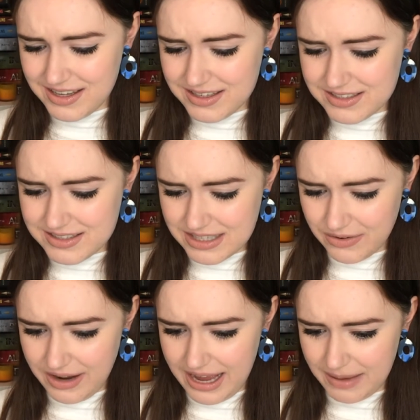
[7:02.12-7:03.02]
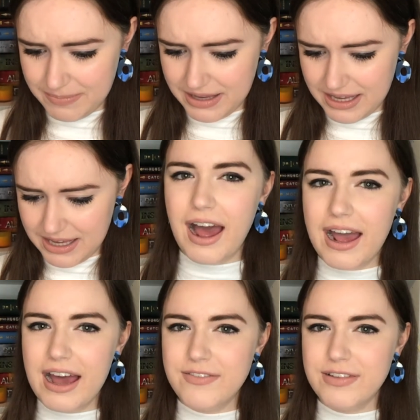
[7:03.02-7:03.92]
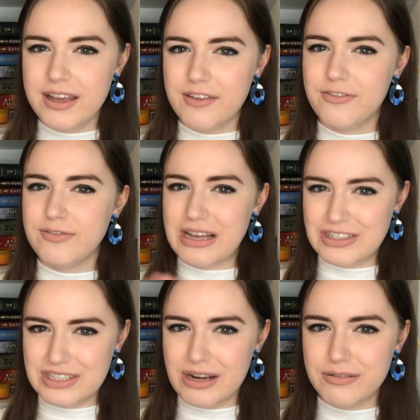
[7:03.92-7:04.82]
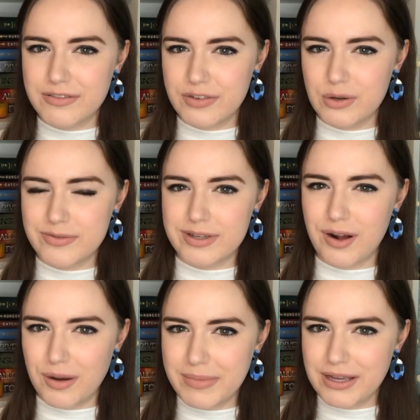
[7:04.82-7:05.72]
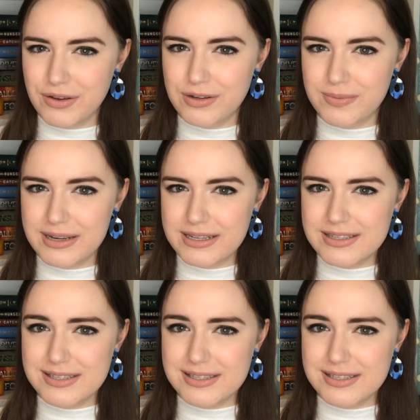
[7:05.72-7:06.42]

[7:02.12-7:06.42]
so happy. I have like a fleshed out review of it on my Goodreads,